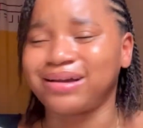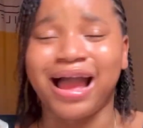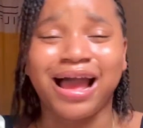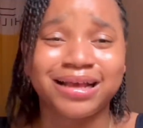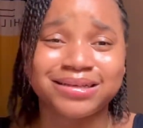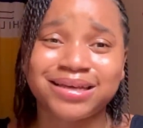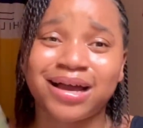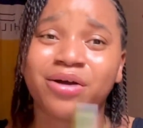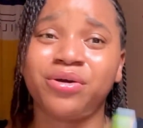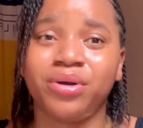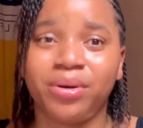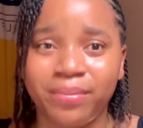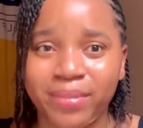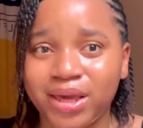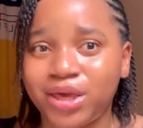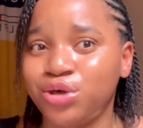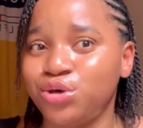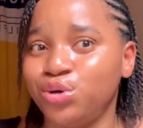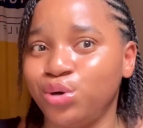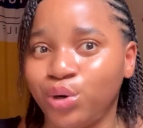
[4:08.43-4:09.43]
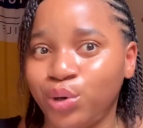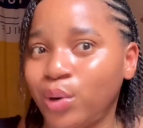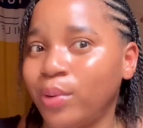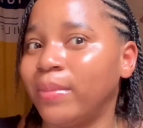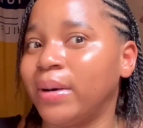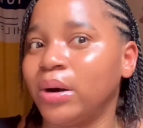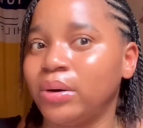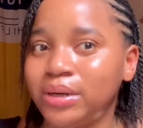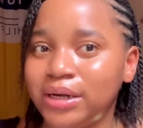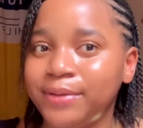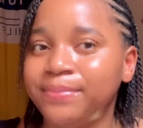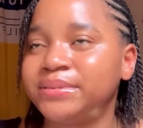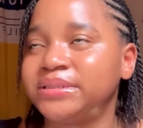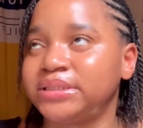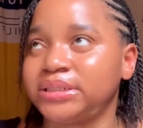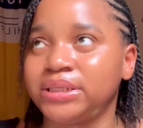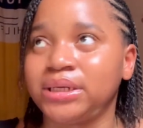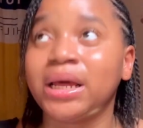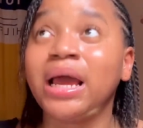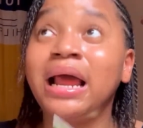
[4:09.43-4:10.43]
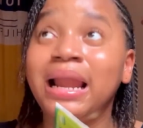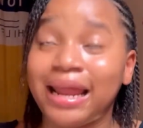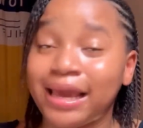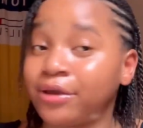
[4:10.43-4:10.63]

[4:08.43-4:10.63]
as how you're making your normal Lipton,